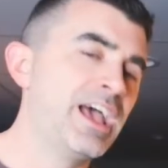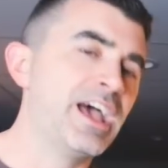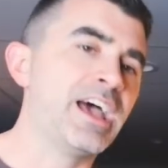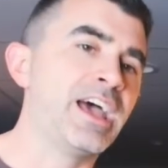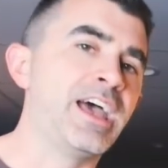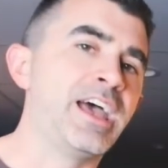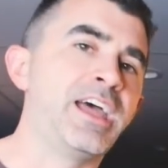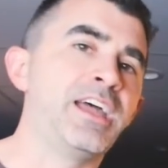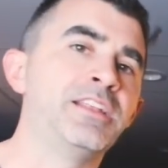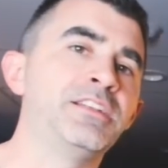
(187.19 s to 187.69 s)

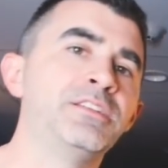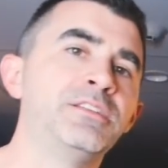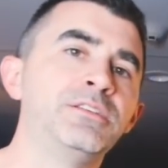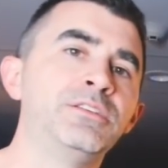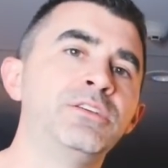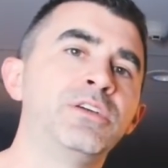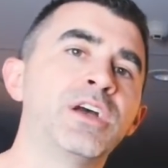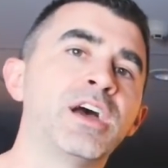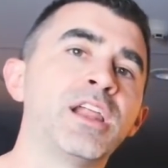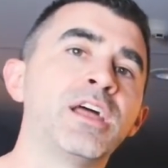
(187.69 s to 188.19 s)
And
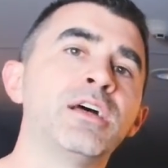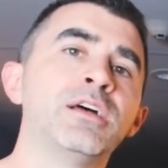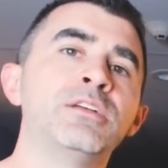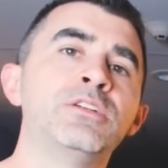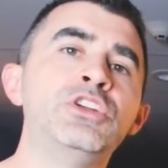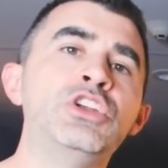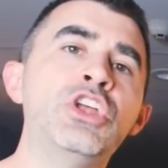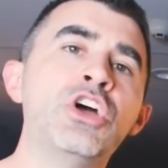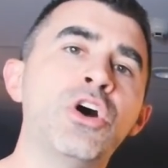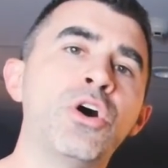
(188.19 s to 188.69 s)
you gotta
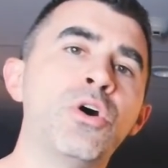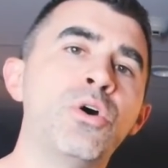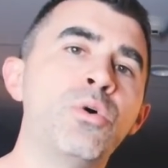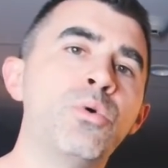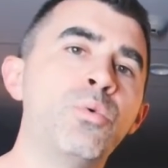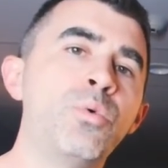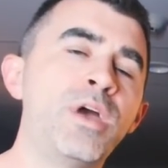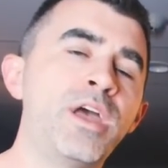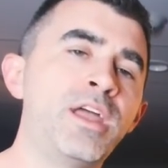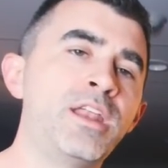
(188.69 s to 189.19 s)
know
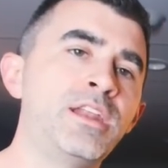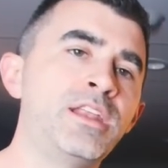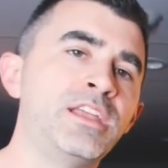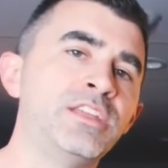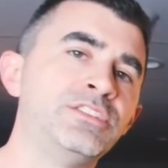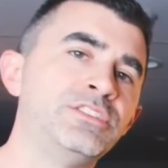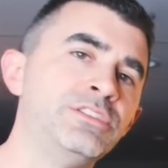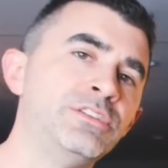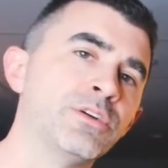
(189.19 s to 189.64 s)
when it's